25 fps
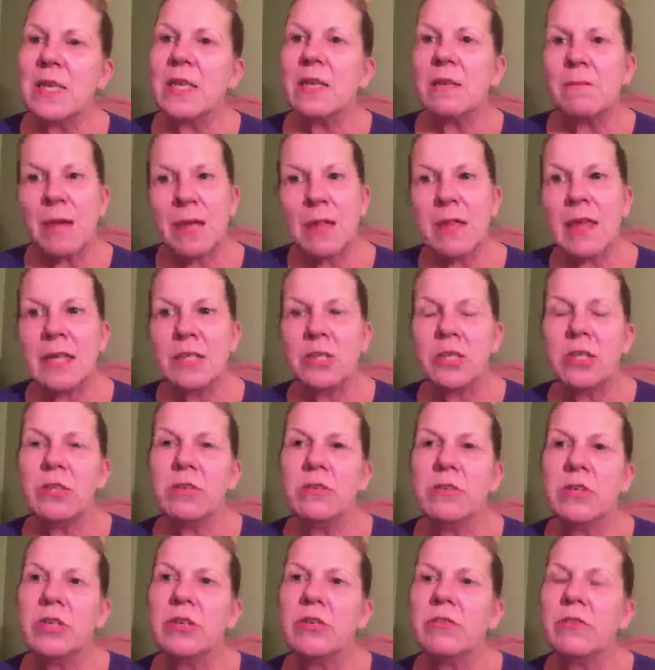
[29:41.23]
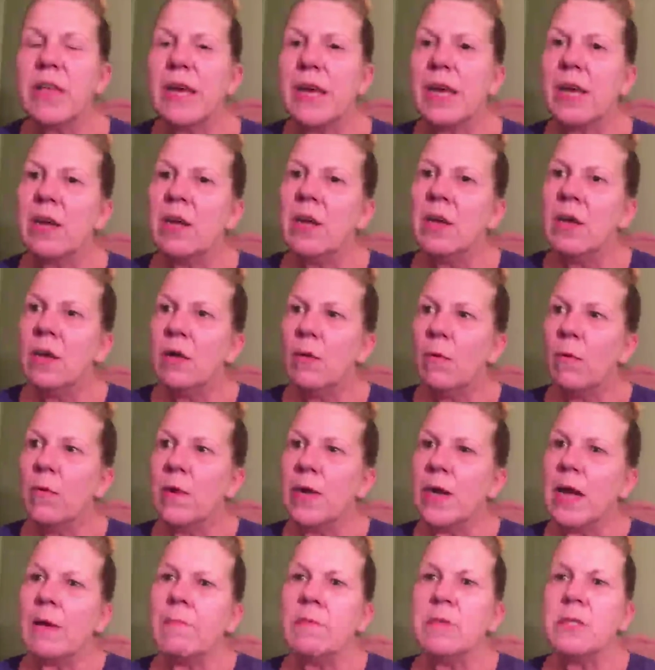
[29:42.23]
I was thinking about that too. Like
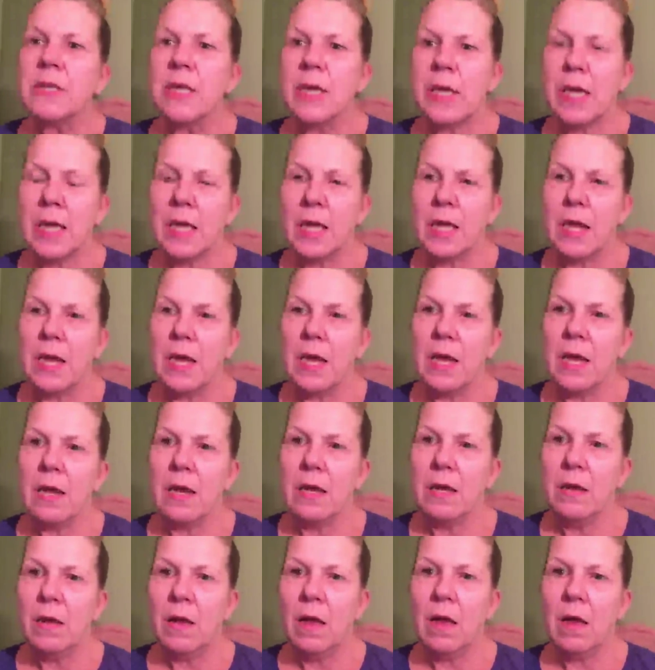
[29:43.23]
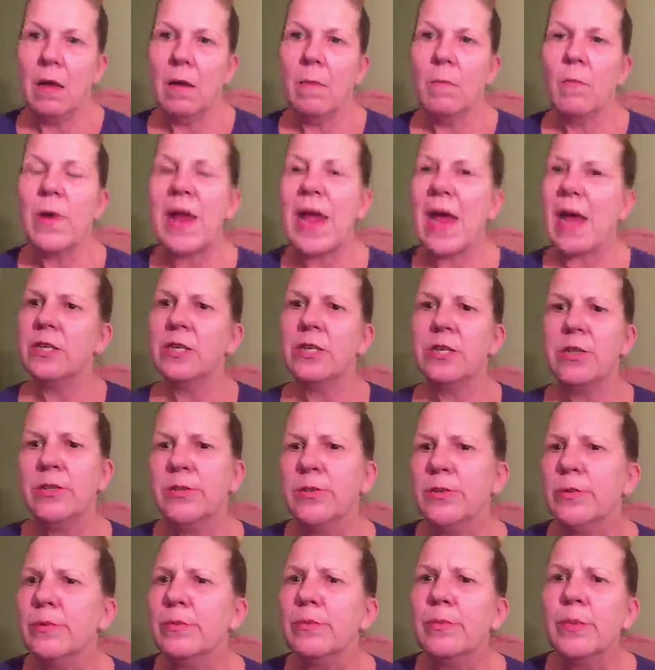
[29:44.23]
when I was a kid, had to
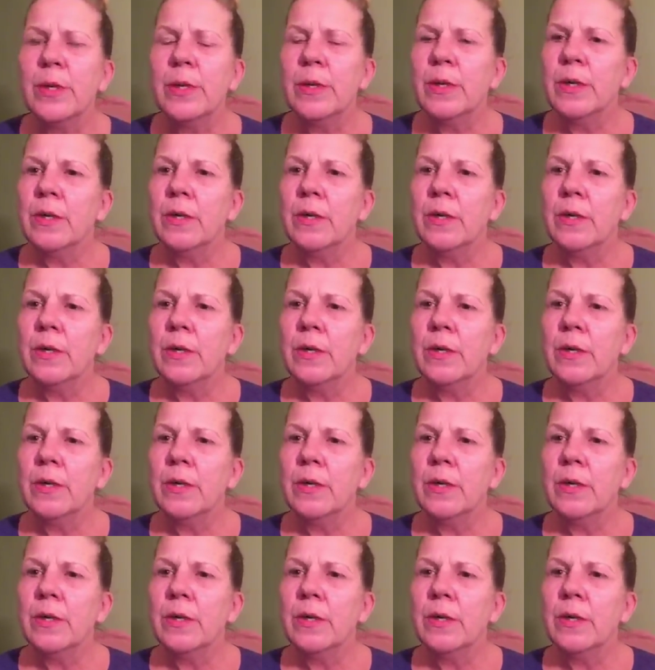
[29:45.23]
do